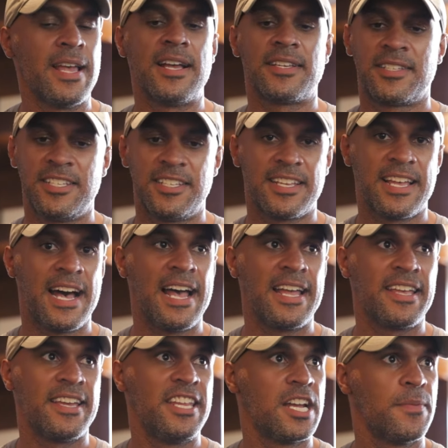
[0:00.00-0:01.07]
Yes, he's a guy,
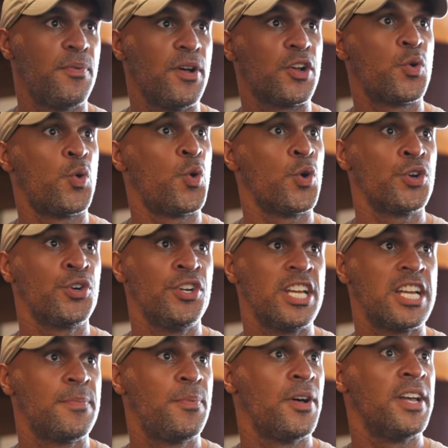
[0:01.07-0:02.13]
again, he could play corner, he
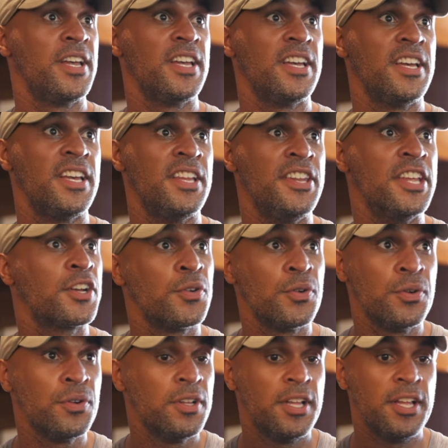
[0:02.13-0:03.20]
could play
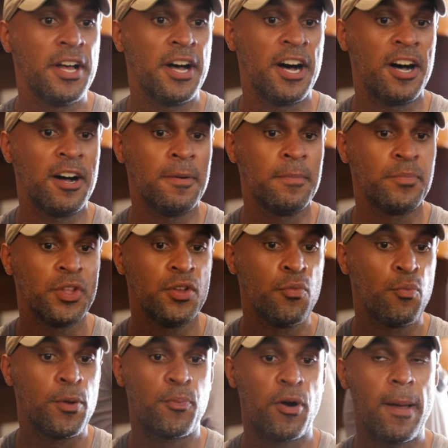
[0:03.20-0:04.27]
nickel.
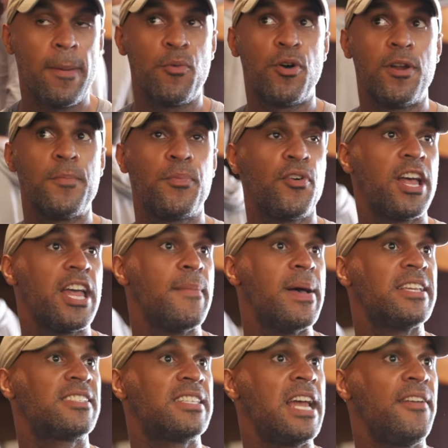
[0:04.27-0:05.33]
We probably wouldn't play him
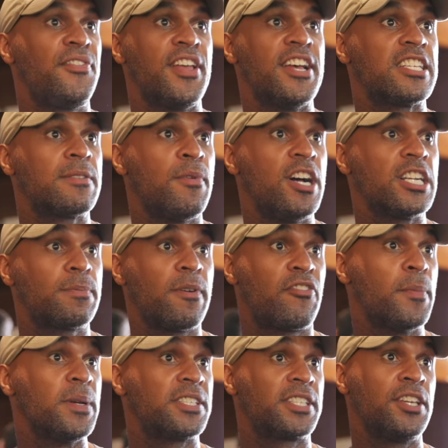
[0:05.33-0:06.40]
at safety as much, but
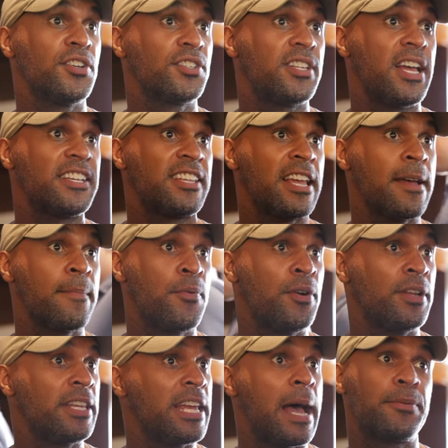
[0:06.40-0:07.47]
from a skill set
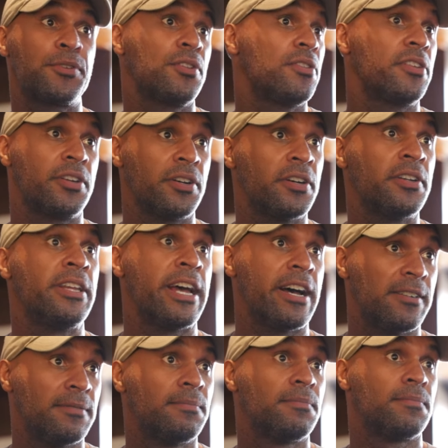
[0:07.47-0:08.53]
standpoint, he absolutely could, yeah.